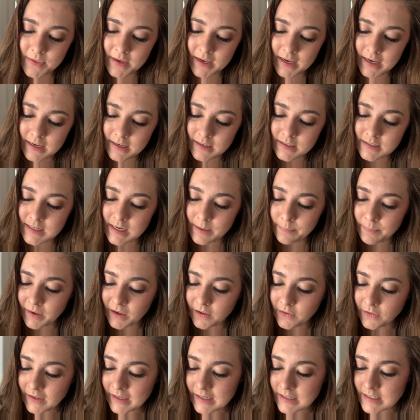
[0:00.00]
It
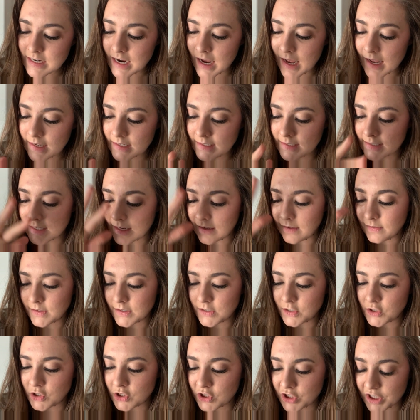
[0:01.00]
typically does
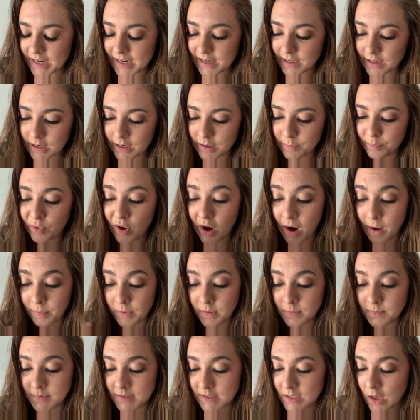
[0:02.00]
illustrate your
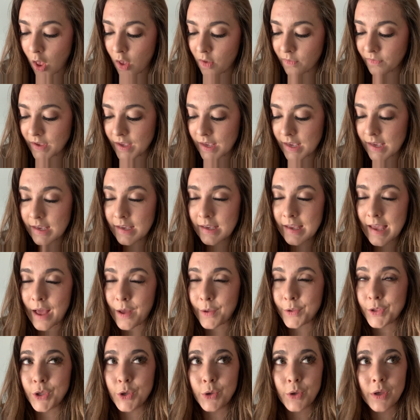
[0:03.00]
problem solving, how
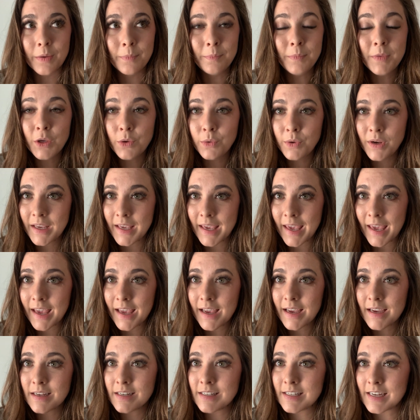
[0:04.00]
you
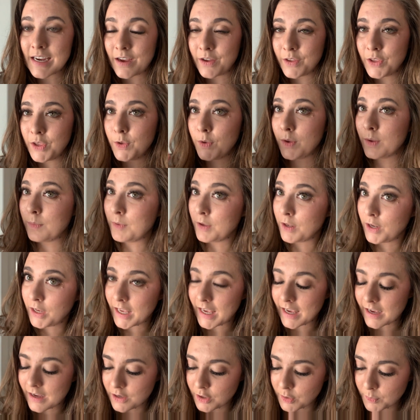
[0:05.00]
communicate
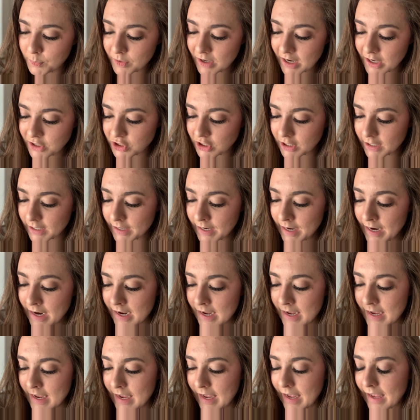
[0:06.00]
under pressure,
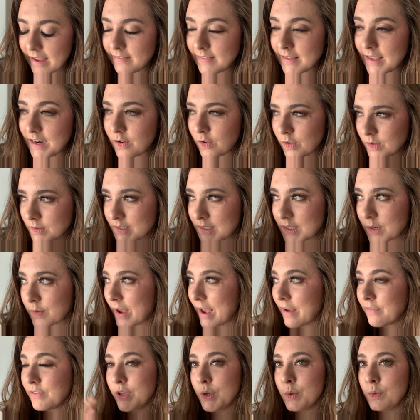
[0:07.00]
and then also
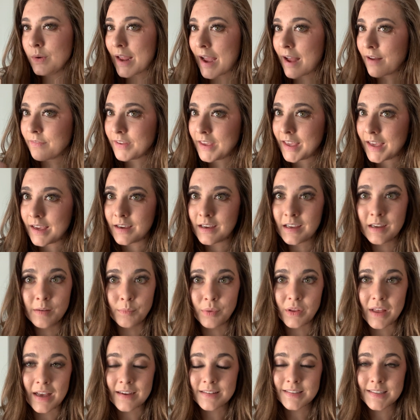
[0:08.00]
how you navigate
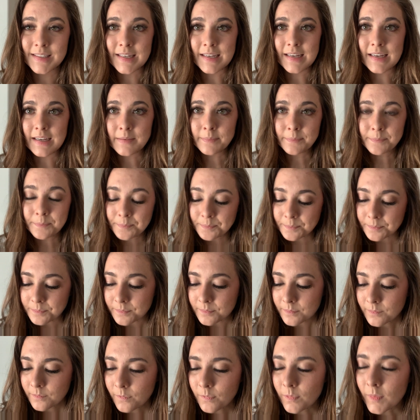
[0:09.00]
complexity.
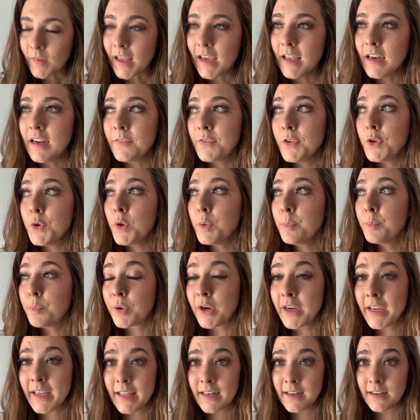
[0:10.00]
And if you can
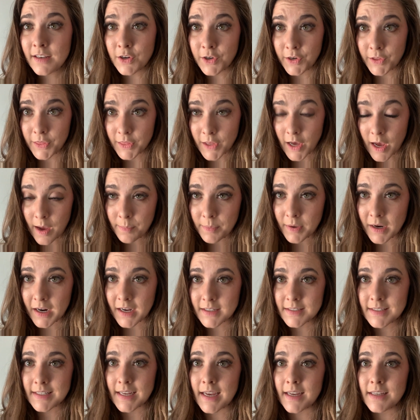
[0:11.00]
bring in your thought
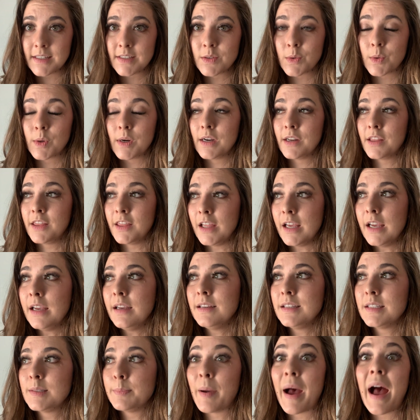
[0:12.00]
process or
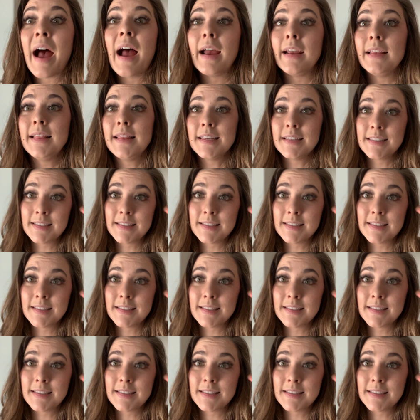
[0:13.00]
things behind the